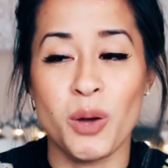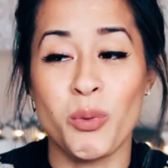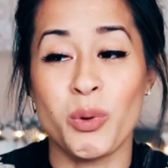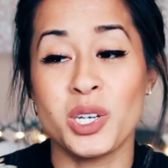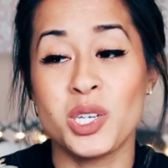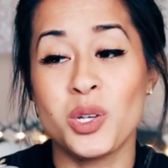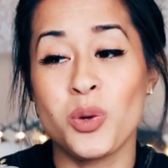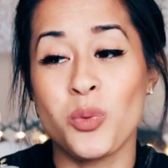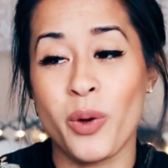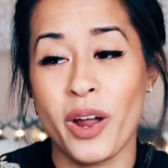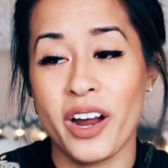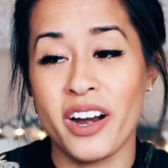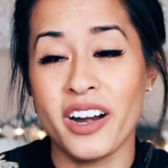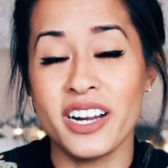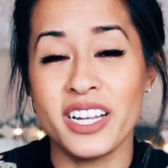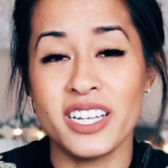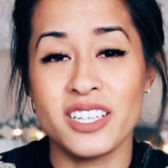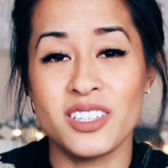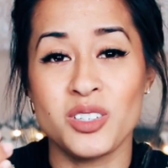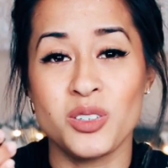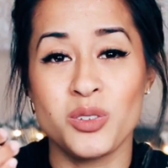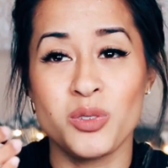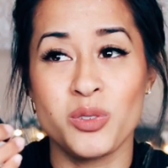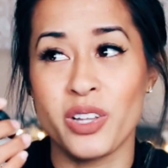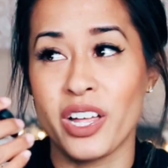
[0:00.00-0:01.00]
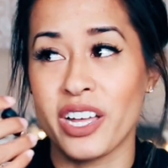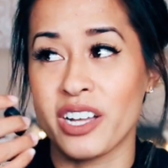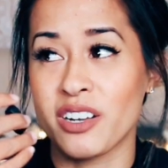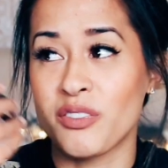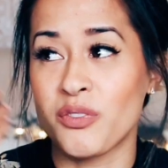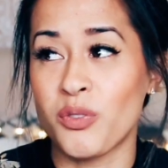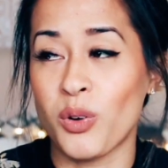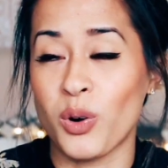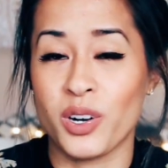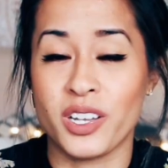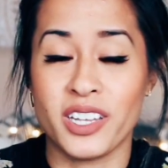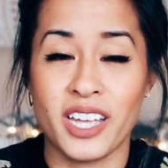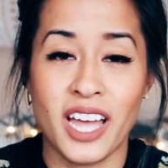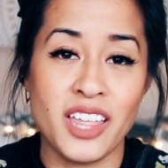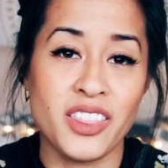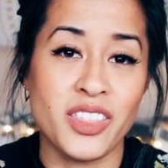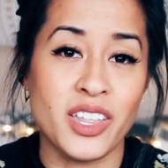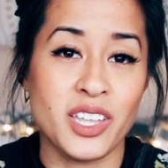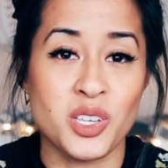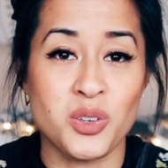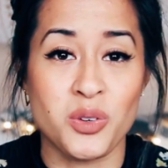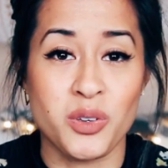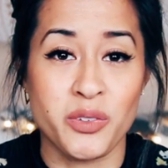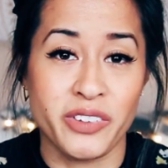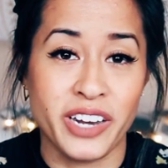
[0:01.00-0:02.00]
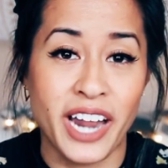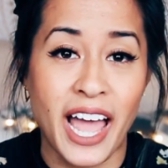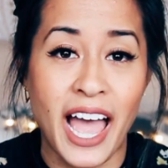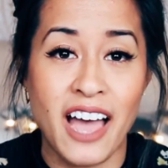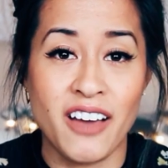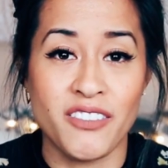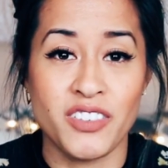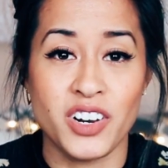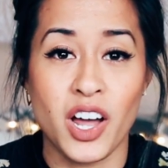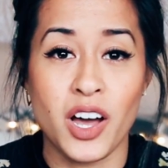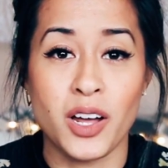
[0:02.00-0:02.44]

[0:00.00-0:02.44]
that when you wear it, you like forget that you even have it